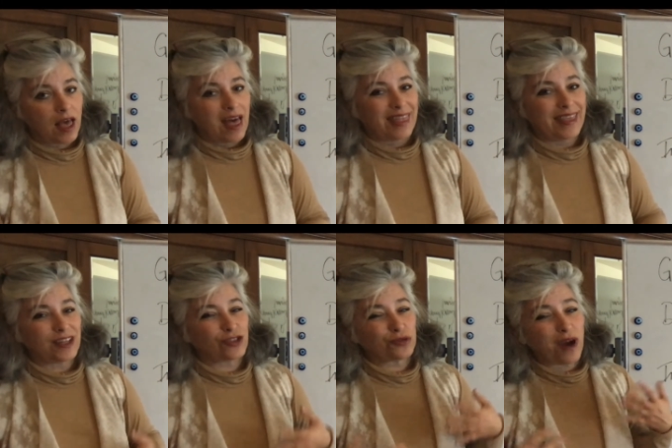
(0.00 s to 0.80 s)
that
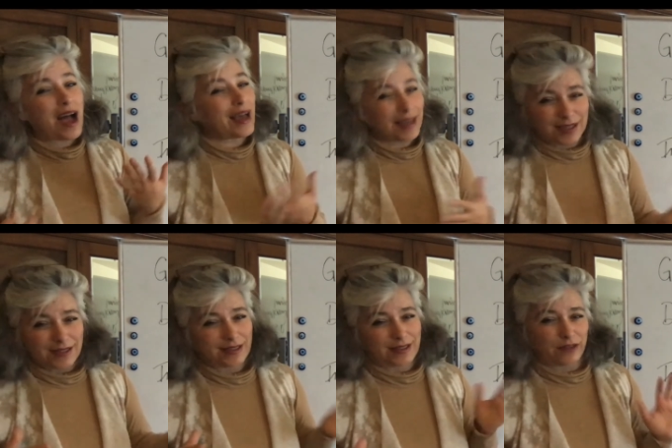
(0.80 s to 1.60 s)

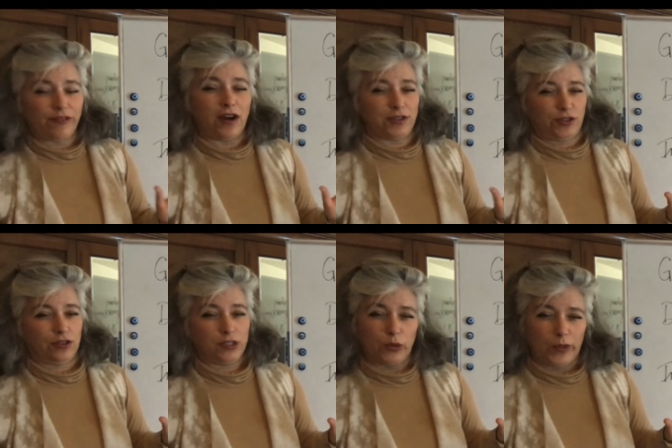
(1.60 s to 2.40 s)
tries to foster
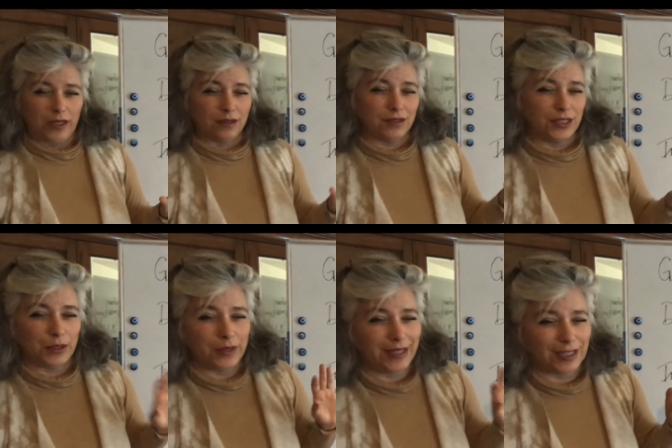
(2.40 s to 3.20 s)
goodwill. Do
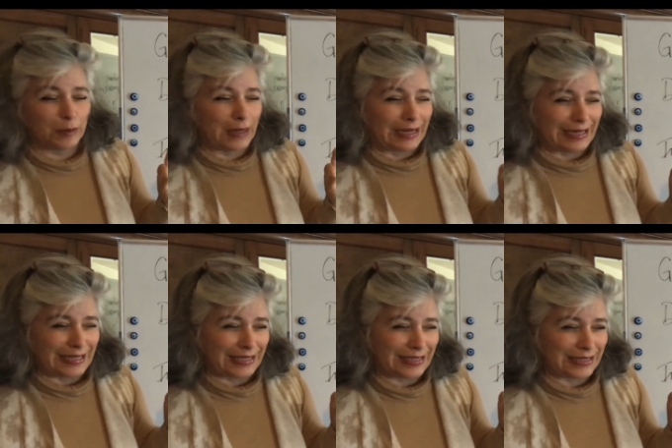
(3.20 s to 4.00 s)
you hear
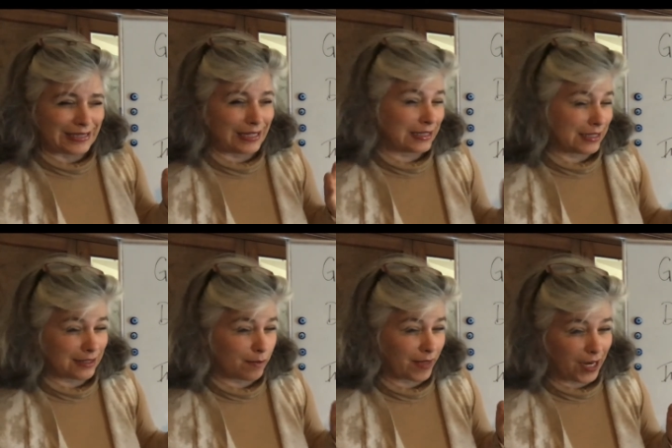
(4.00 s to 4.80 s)
my
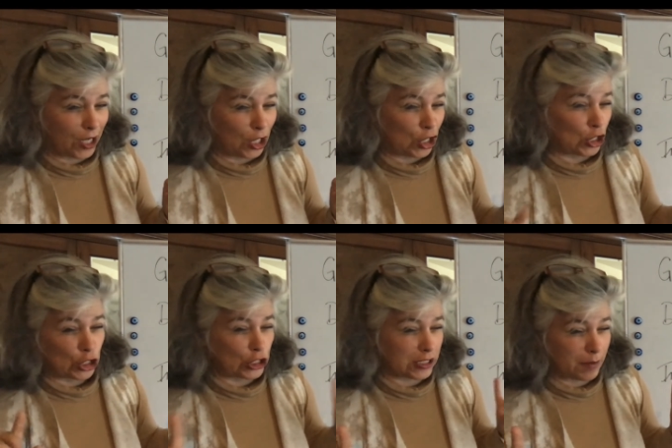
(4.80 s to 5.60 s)
cynicism there
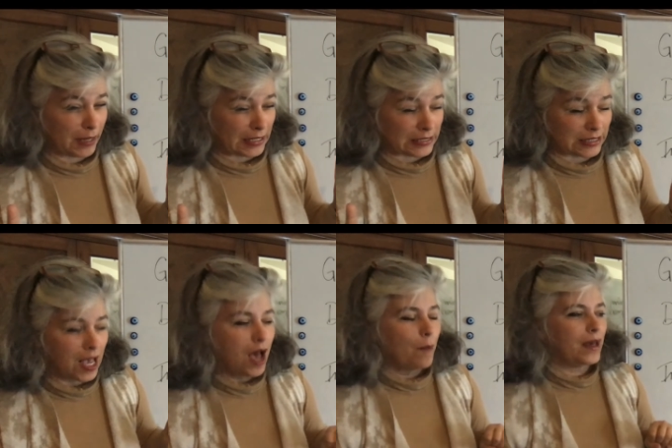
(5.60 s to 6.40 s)
just a bit?
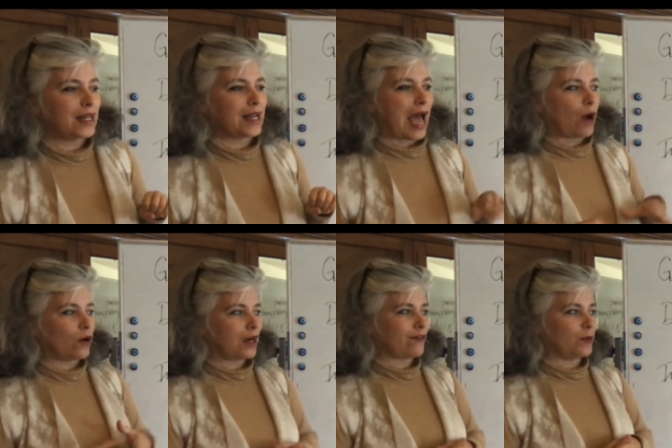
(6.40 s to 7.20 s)
But in
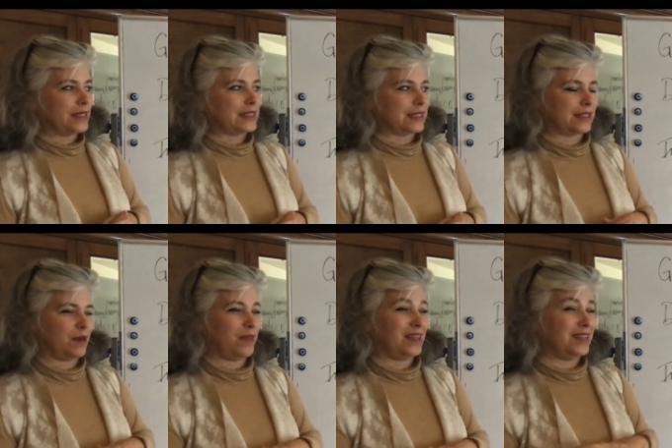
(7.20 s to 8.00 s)
our government
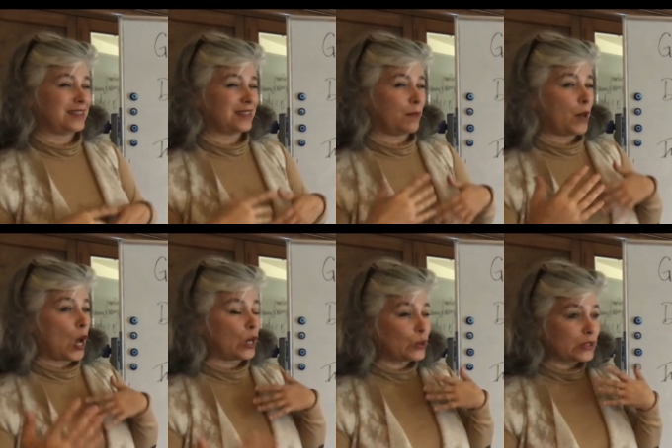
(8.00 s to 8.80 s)
system that is
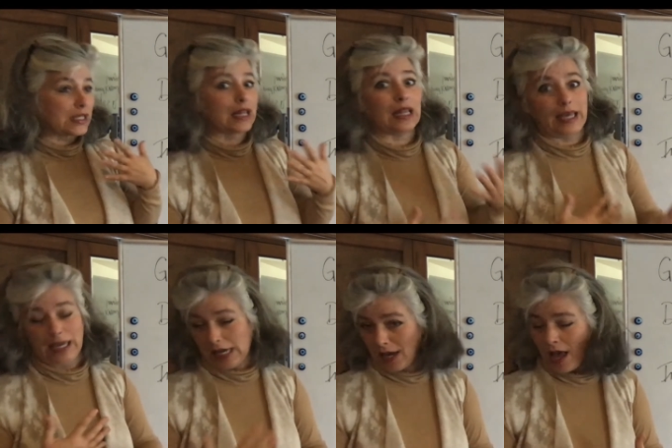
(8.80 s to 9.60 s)

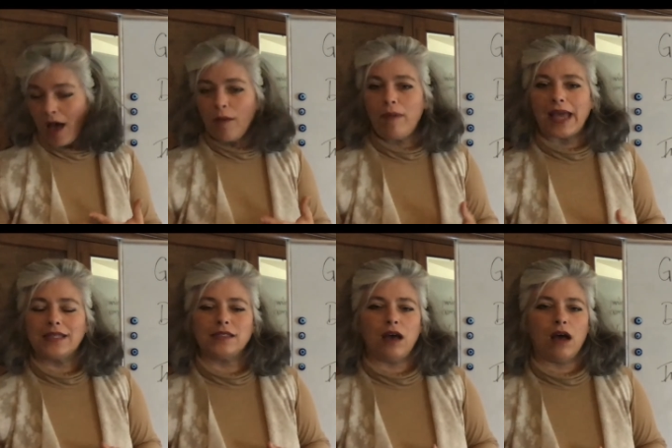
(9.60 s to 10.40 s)
supposedly
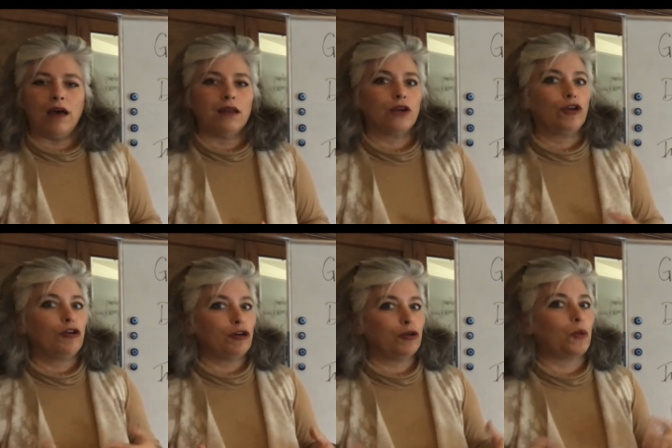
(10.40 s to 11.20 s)
based on
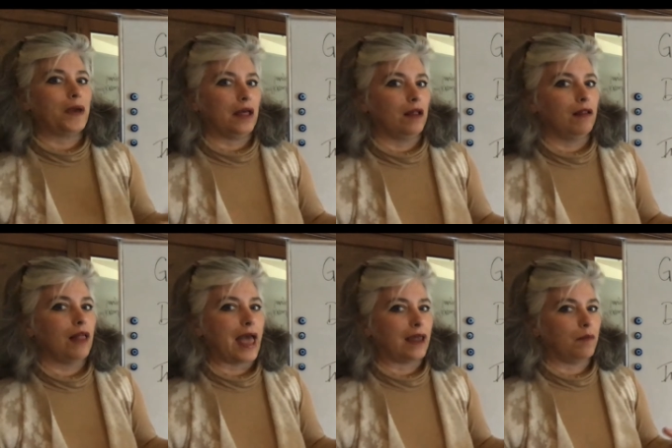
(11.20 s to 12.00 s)
goodwill
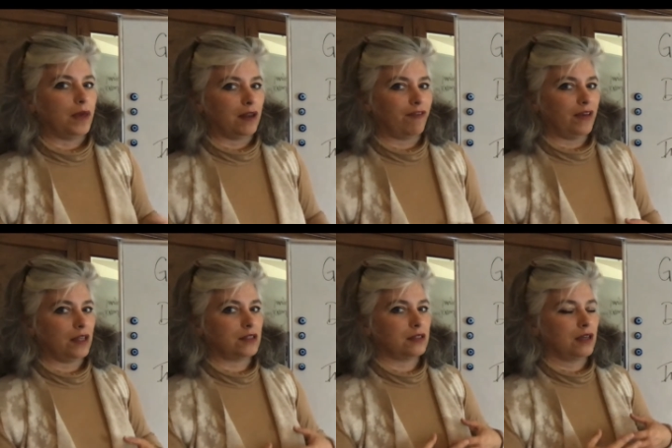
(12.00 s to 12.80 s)
and
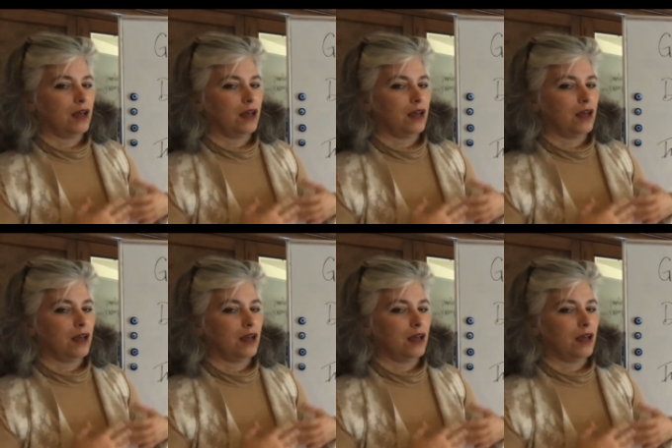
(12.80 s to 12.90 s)
benefit